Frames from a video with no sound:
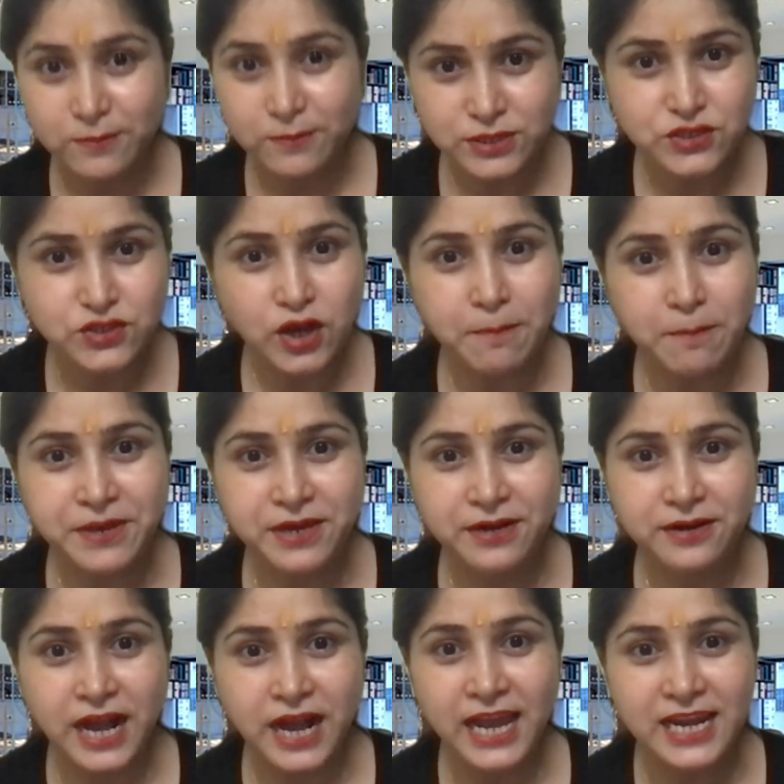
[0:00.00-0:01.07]
I will stop
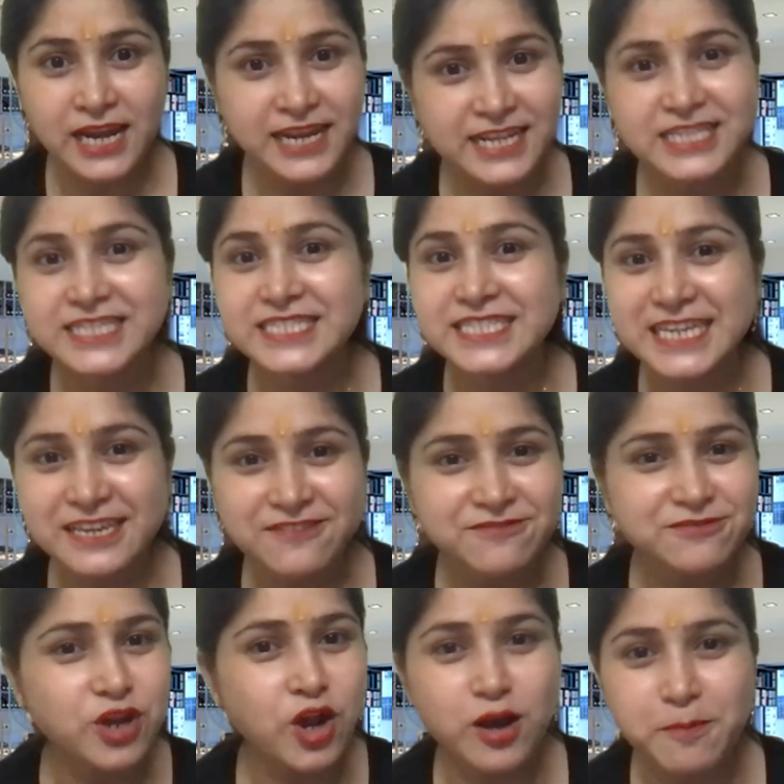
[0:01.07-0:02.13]
here. I'll let
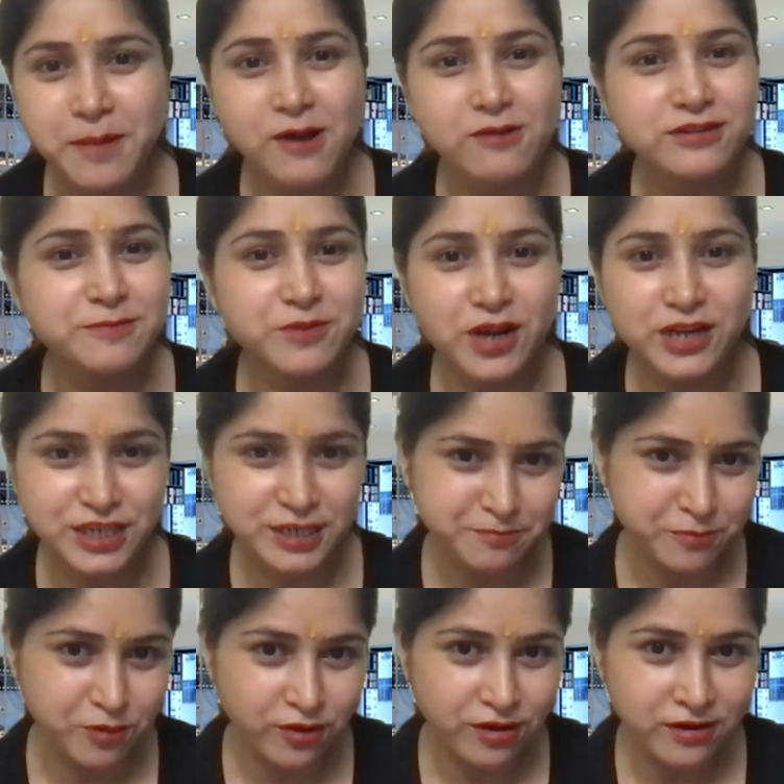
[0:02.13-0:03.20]
Steve talk about the project
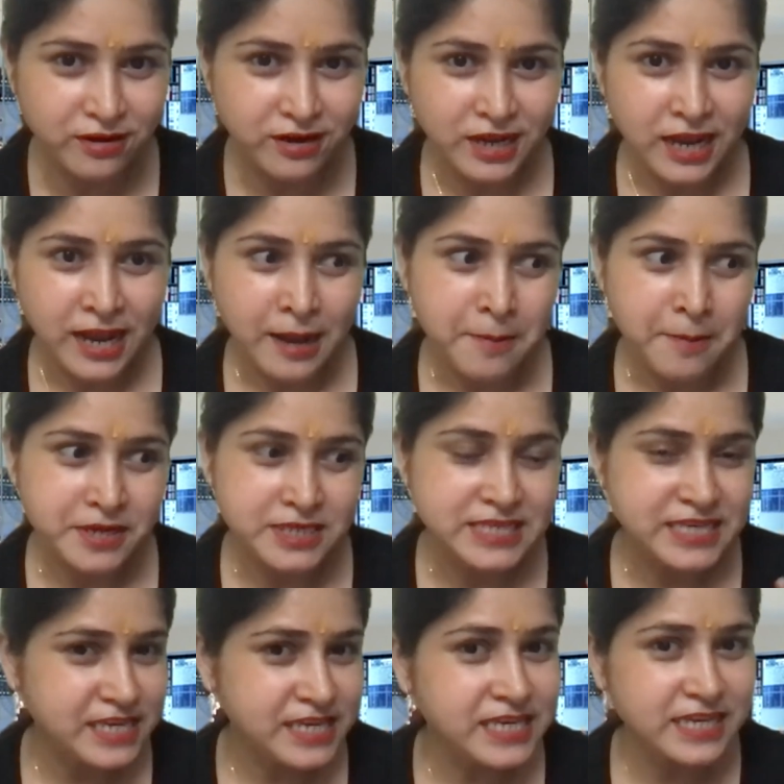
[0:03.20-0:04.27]
more because
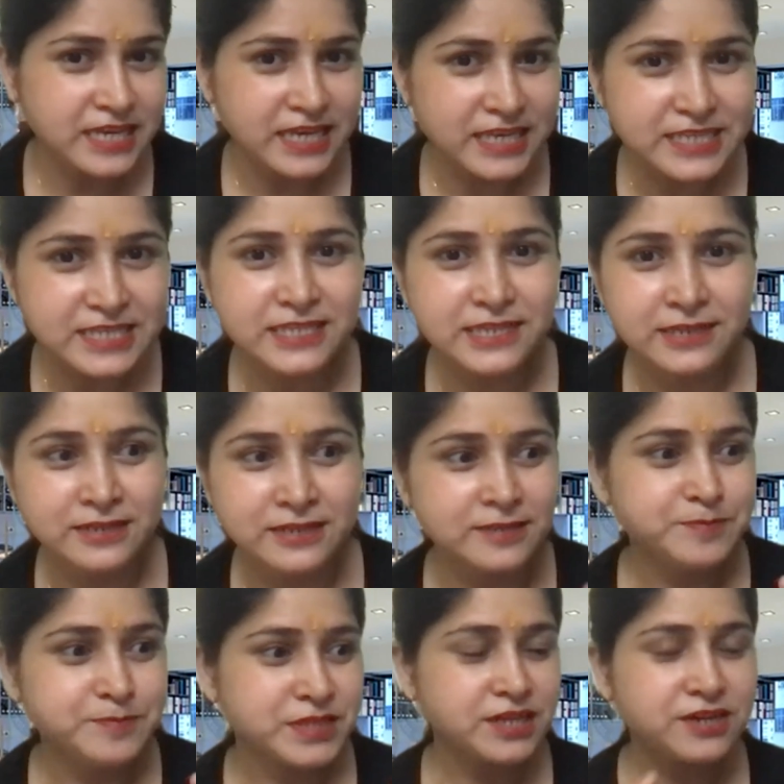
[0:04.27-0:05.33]
he is
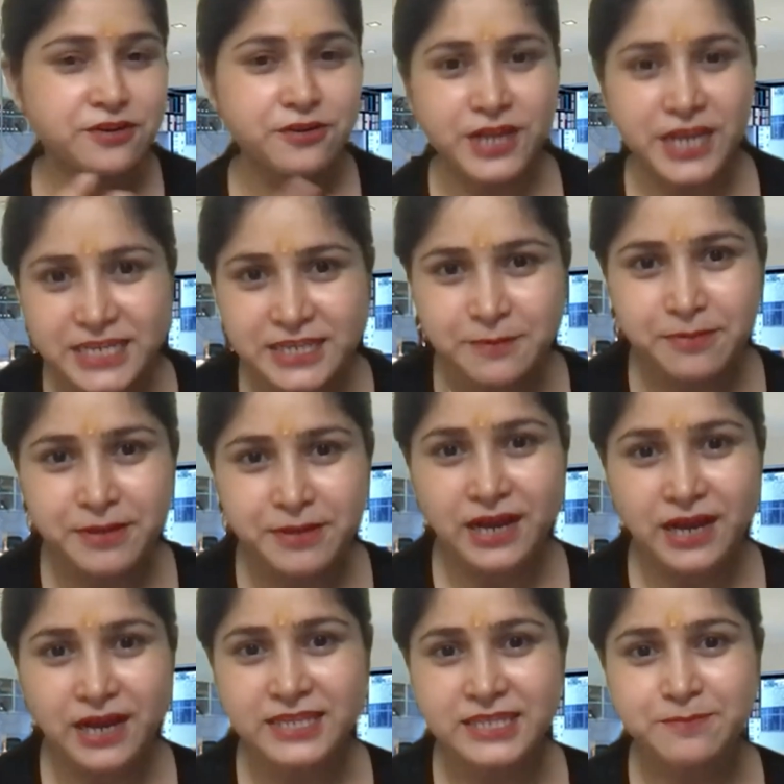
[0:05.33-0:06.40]
the, the creator
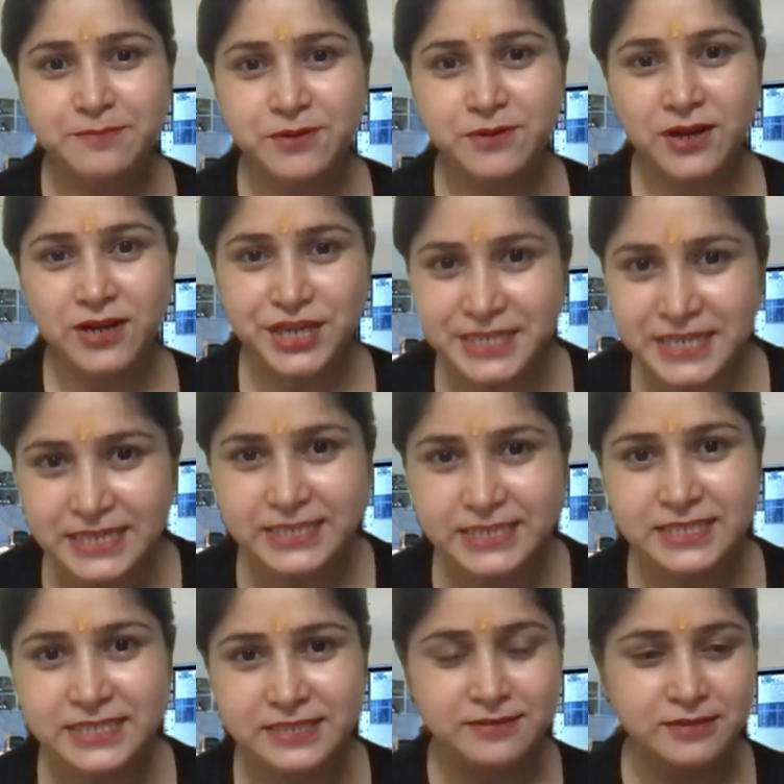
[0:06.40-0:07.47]
behind the project.
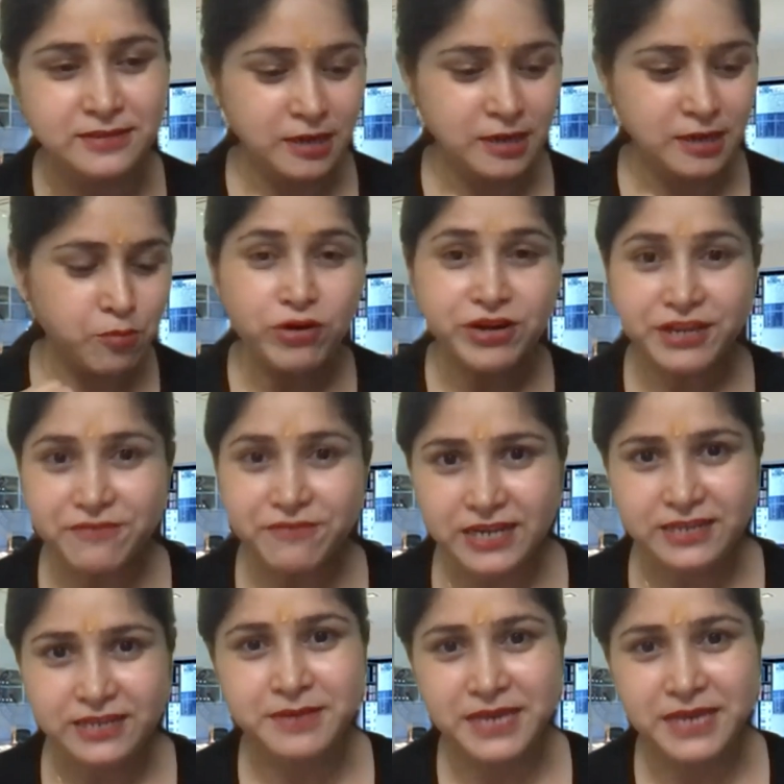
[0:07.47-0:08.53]
He's the
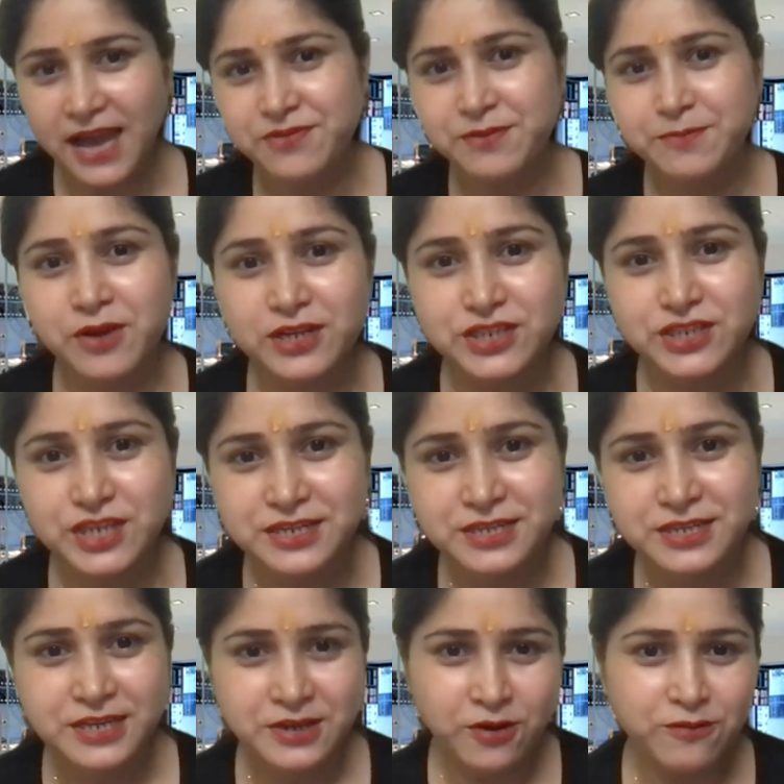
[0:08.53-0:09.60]
motivator behind the project.
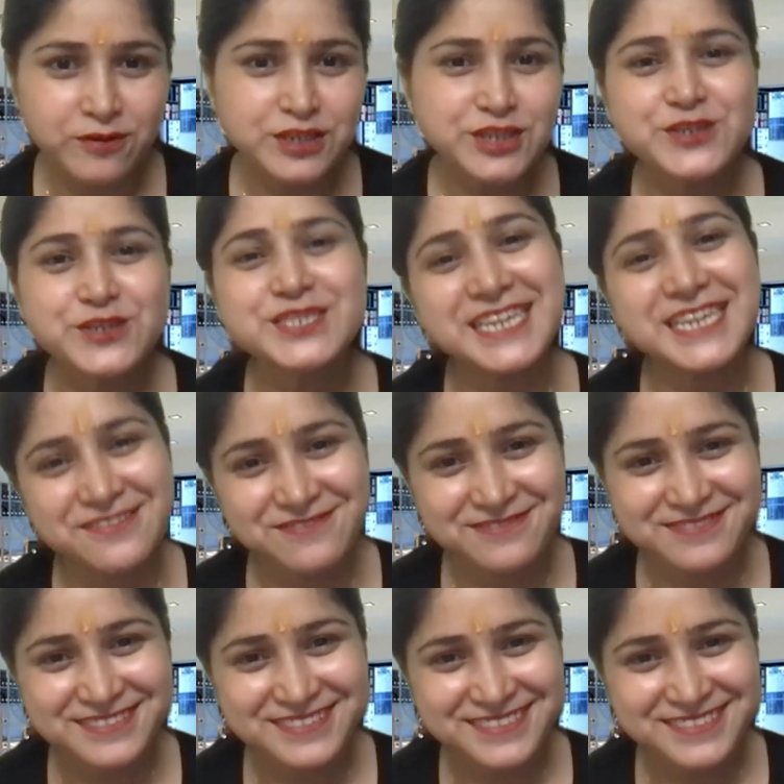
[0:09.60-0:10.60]
Over to you, Steve.